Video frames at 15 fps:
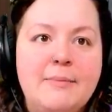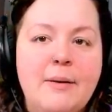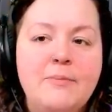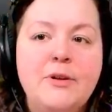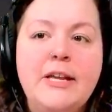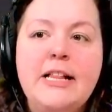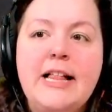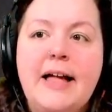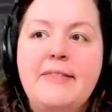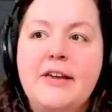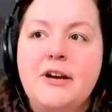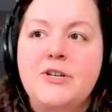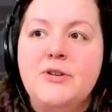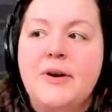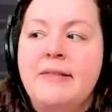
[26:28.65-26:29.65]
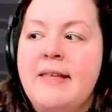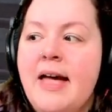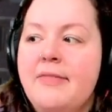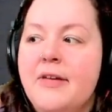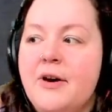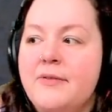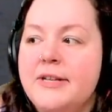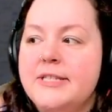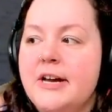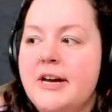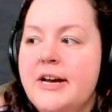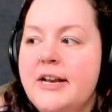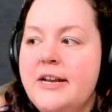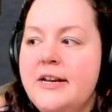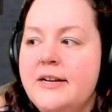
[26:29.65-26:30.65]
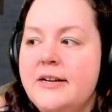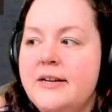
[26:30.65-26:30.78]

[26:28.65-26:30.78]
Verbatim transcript: I'm really glad that you're doing that though. That's good.